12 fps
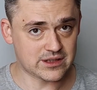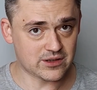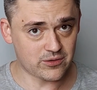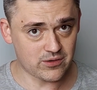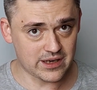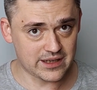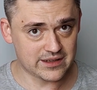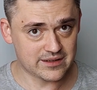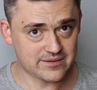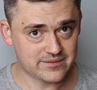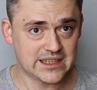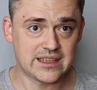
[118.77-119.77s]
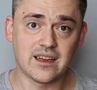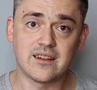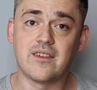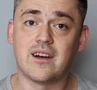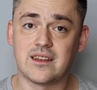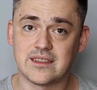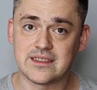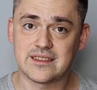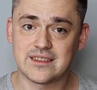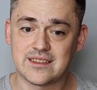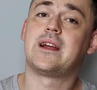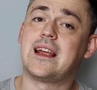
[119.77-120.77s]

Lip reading: calculate in advance, we